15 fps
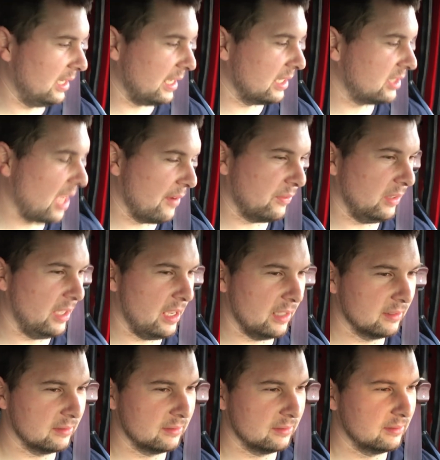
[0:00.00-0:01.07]
like, it definitely
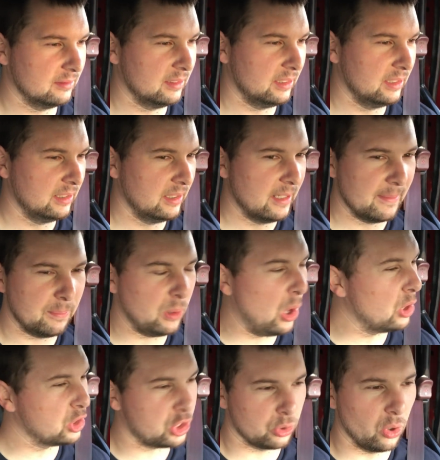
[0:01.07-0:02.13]

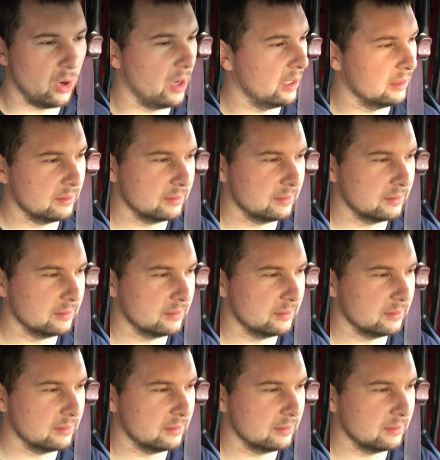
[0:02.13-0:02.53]
blows through it.